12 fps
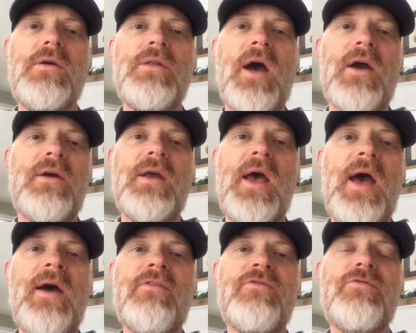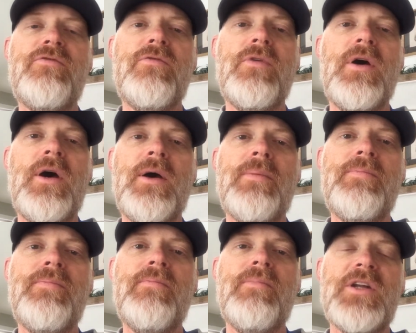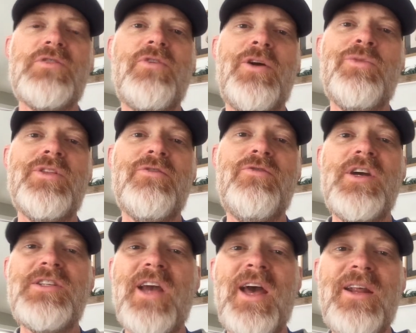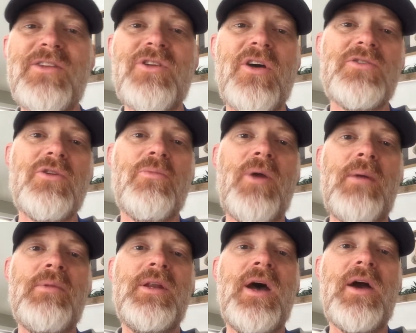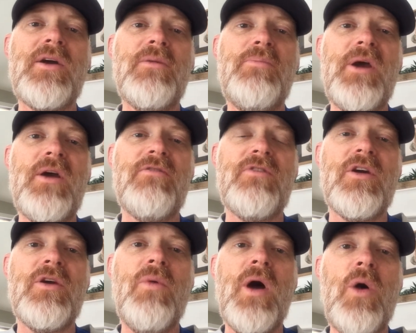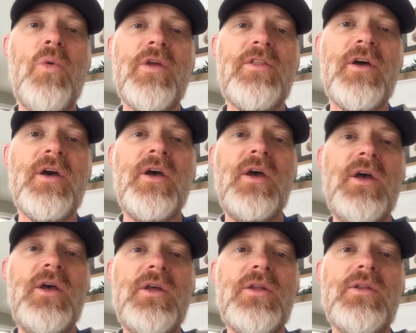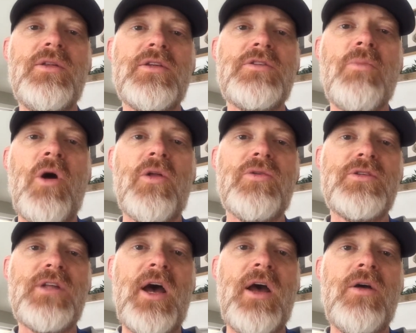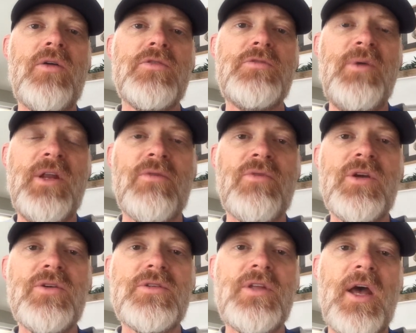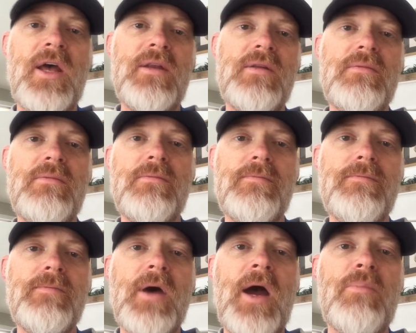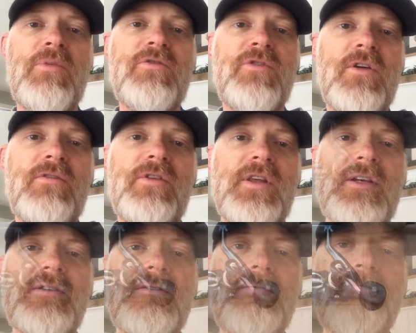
not going to have much fun with the fish, and it's also probably not going to pair very well with the smaller style spinning reels that I prefer for this.